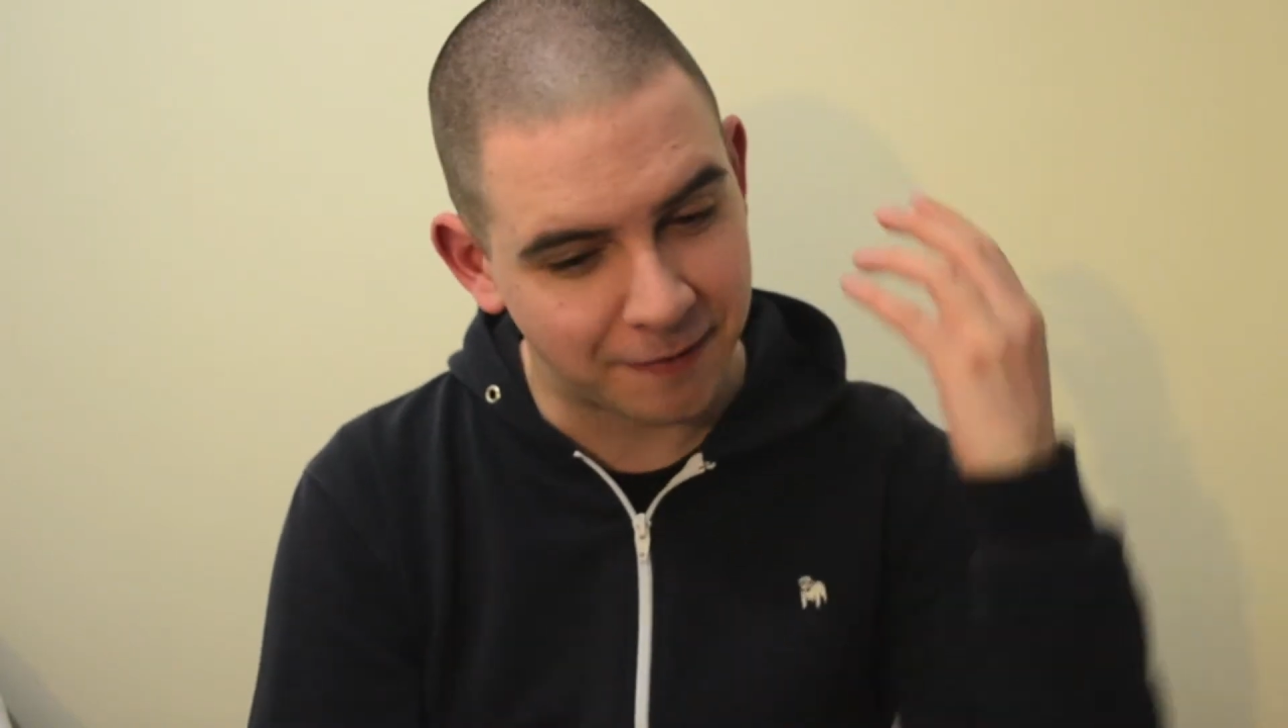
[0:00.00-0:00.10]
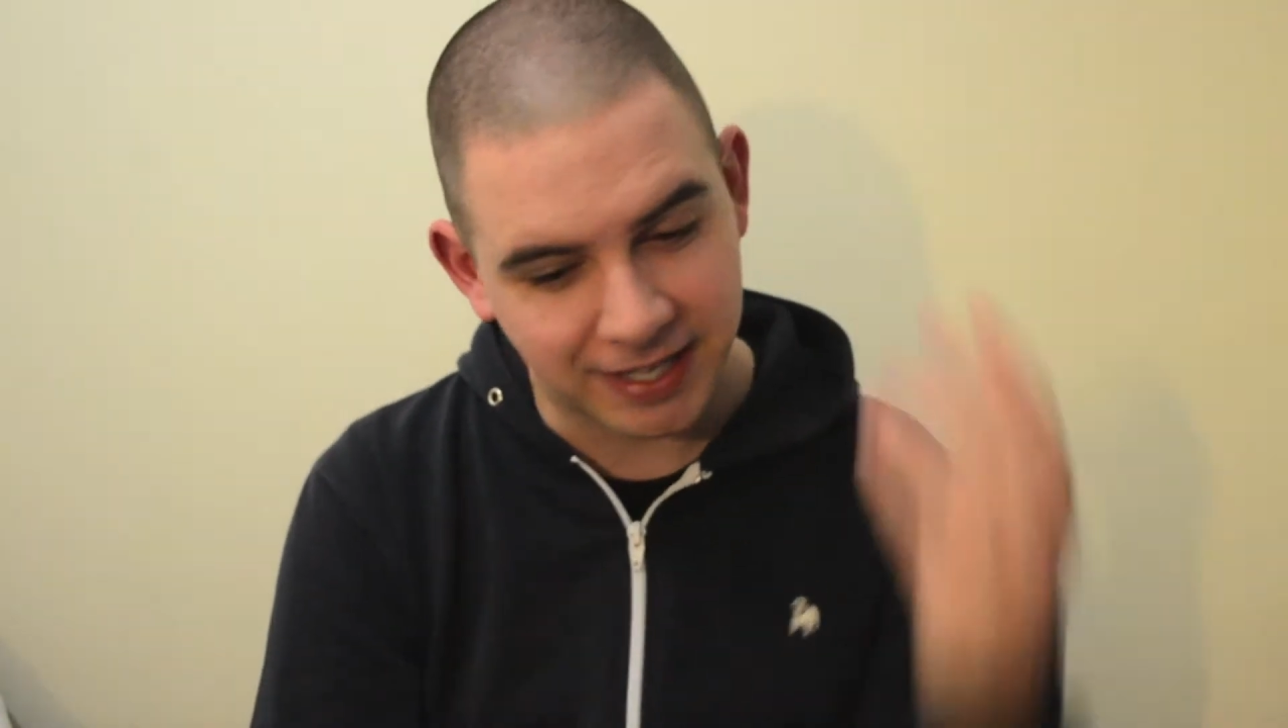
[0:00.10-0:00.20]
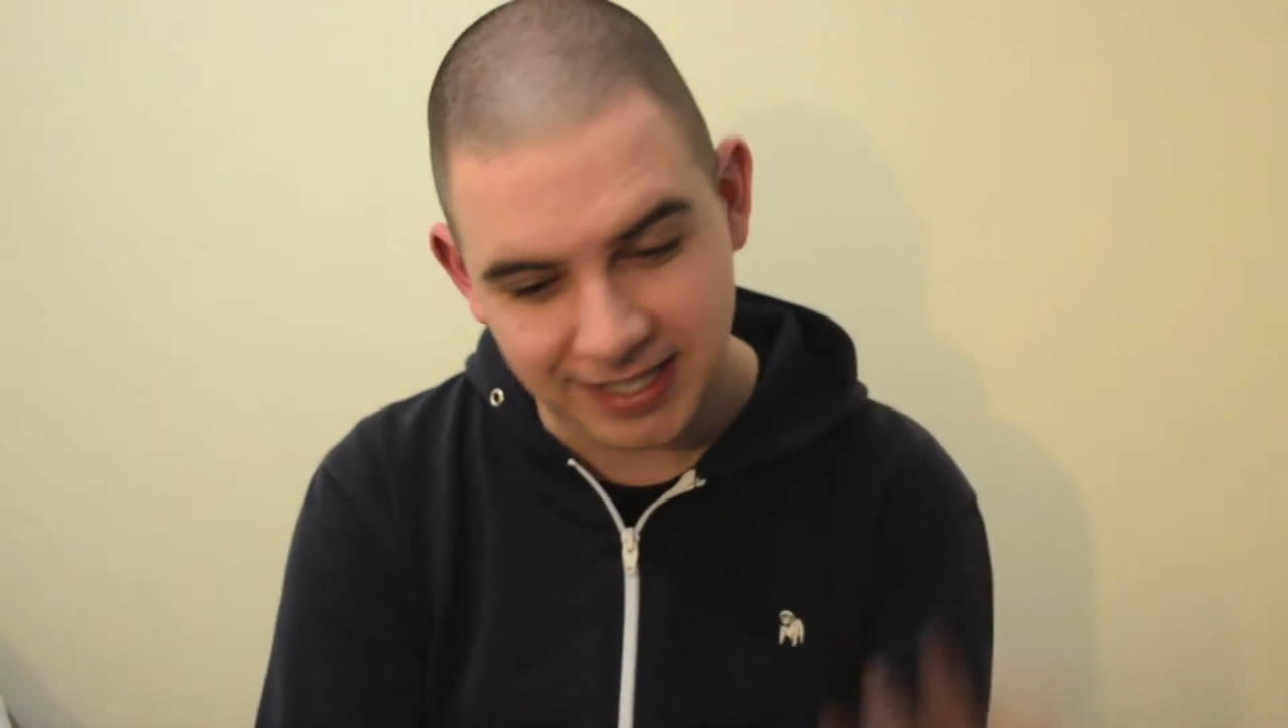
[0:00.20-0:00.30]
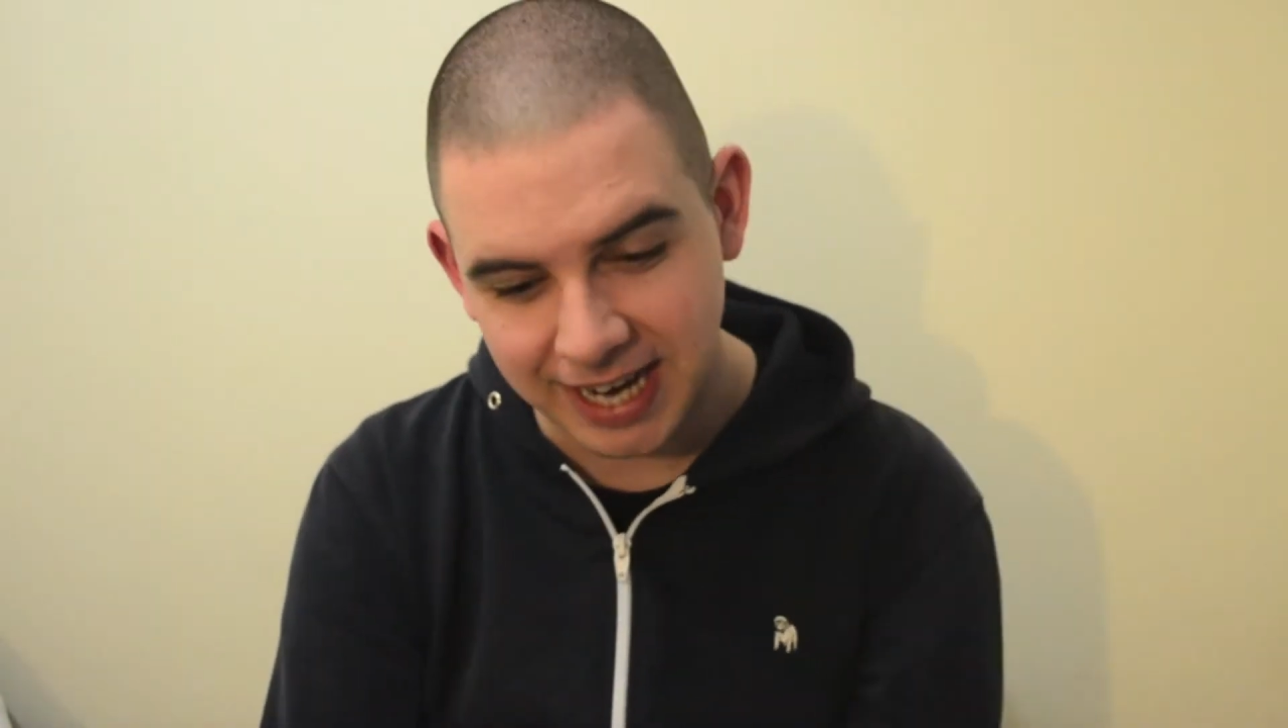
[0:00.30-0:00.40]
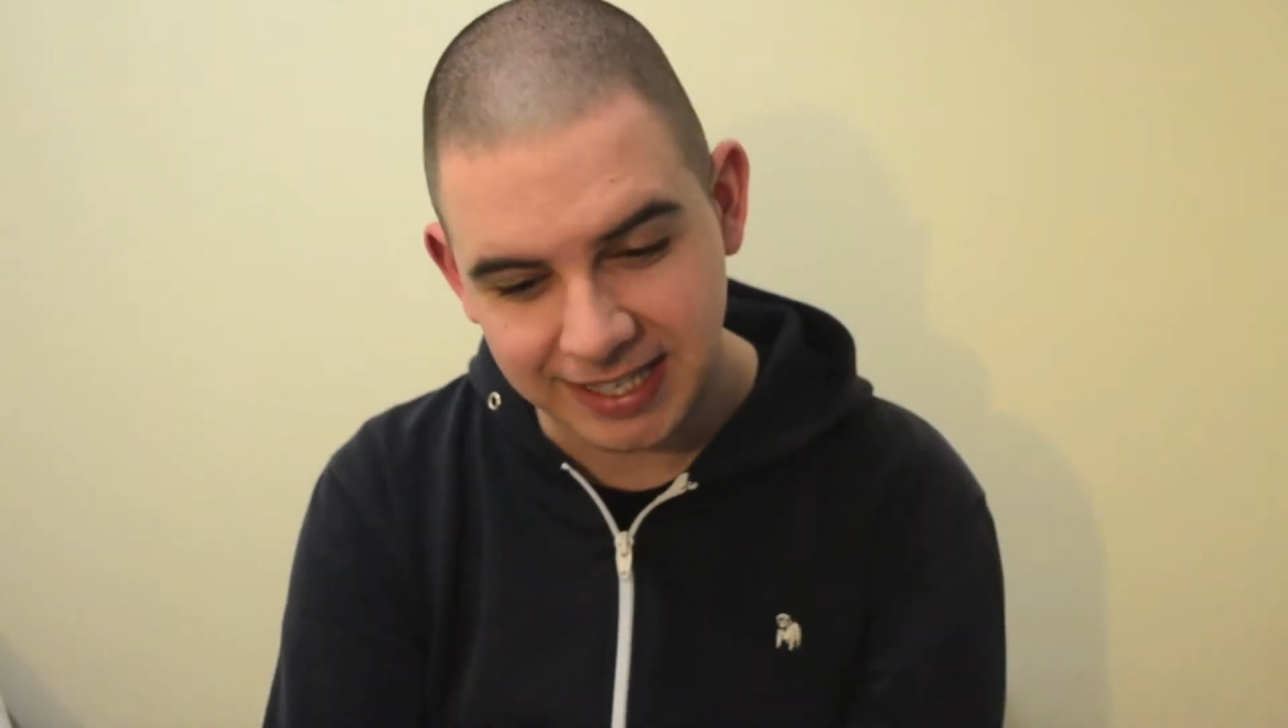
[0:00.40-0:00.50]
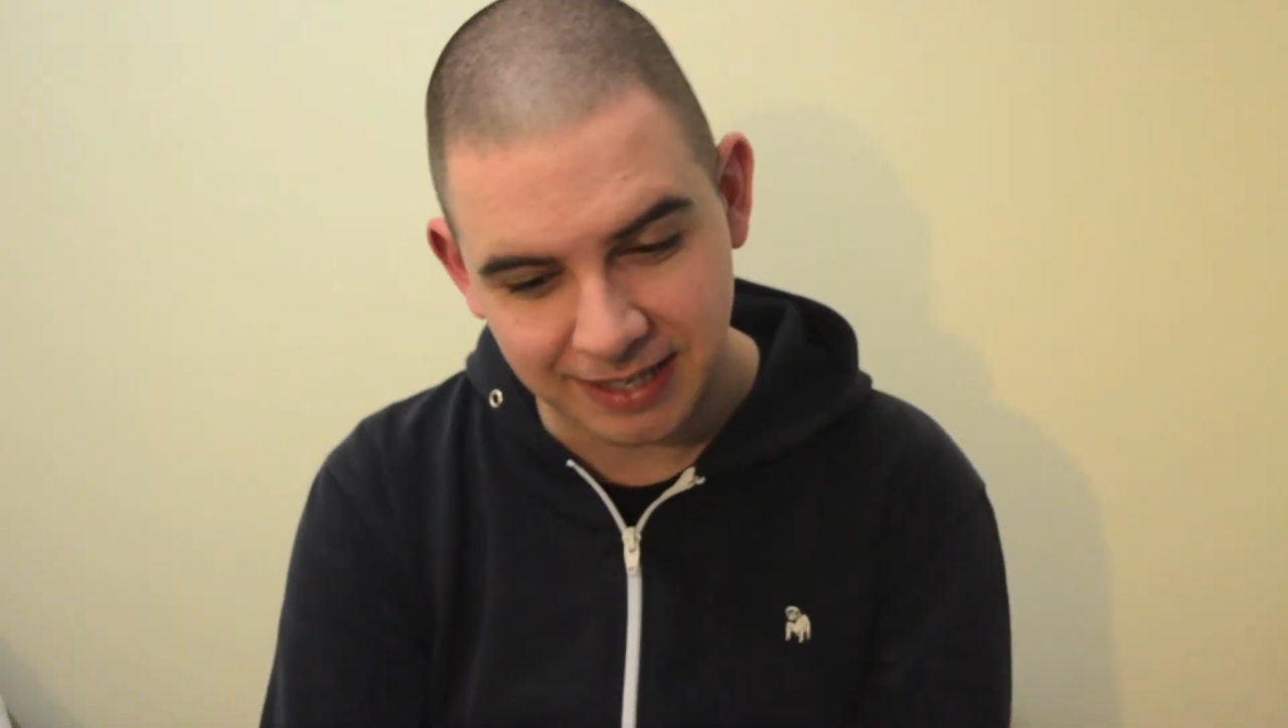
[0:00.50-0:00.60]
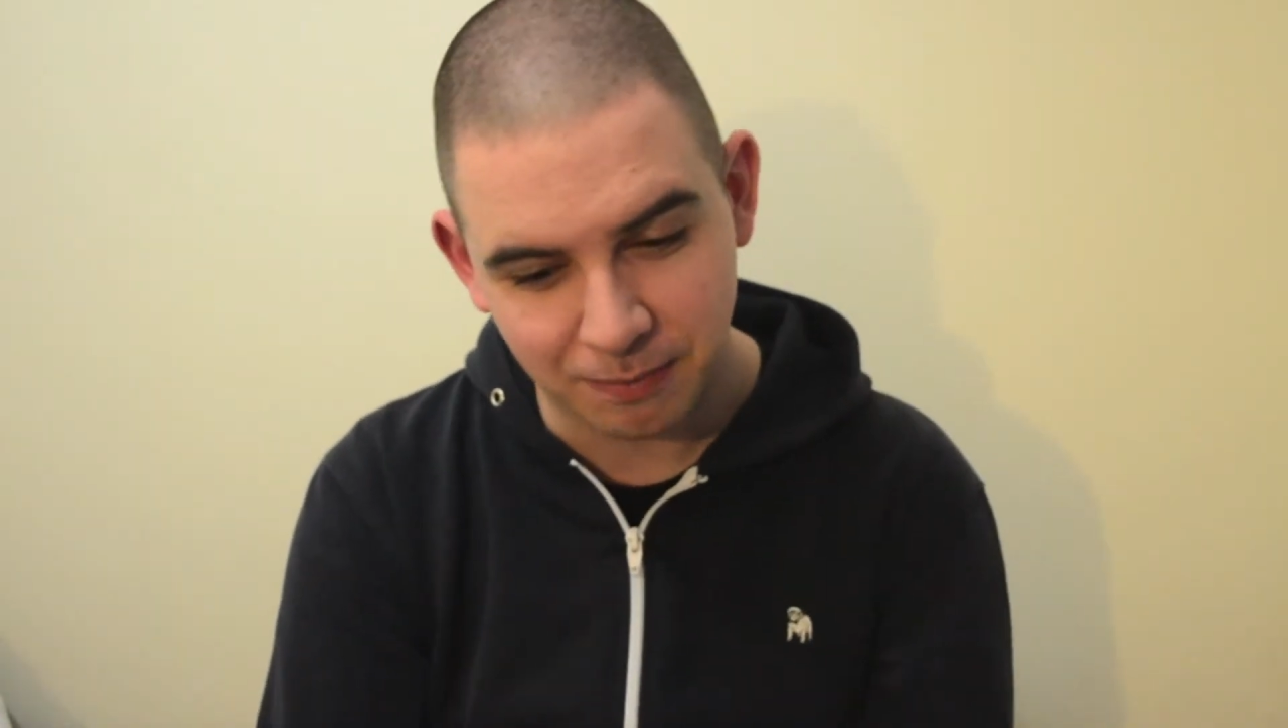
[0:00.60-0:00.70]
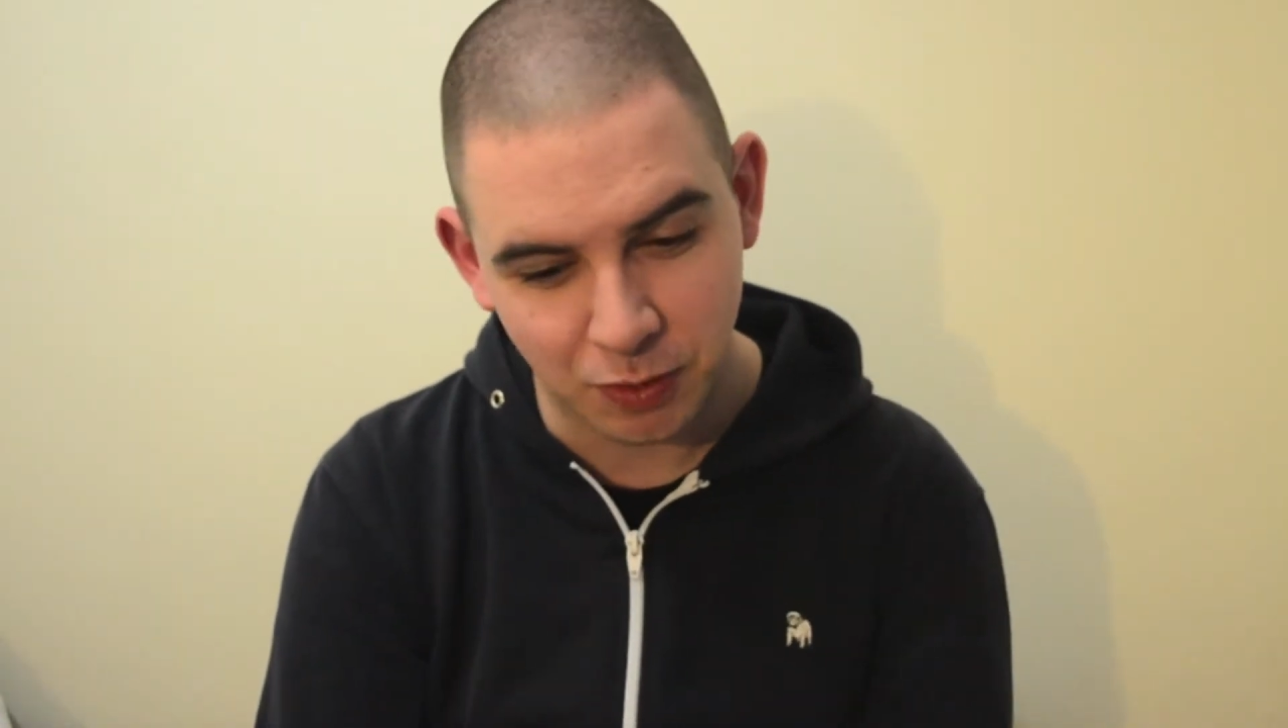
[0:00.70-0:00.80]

fantastic